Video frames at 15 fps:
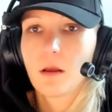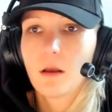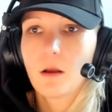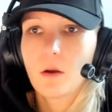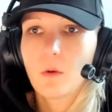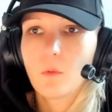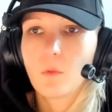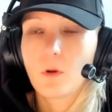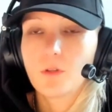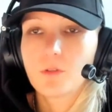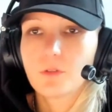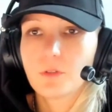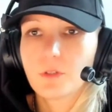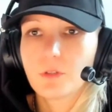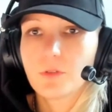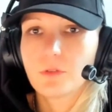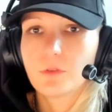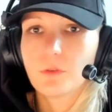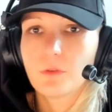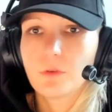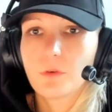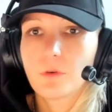what you need to
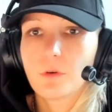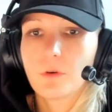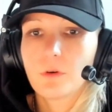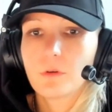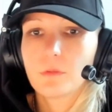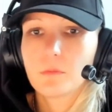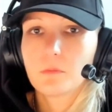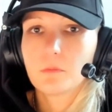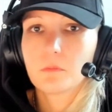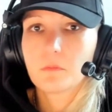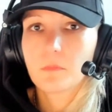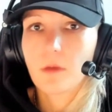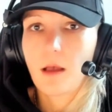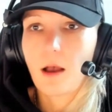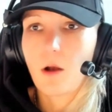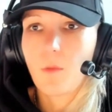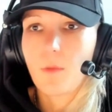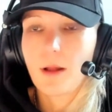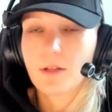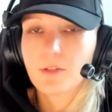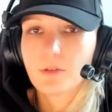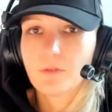do, how
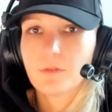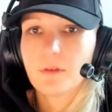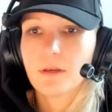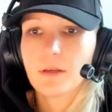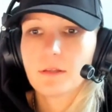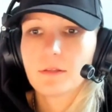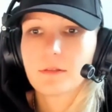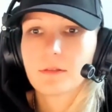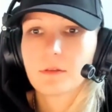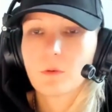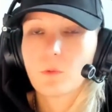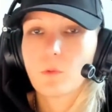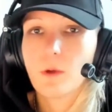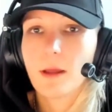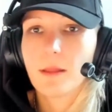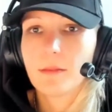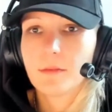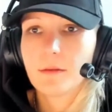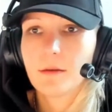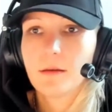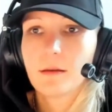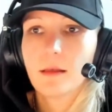much of it, when.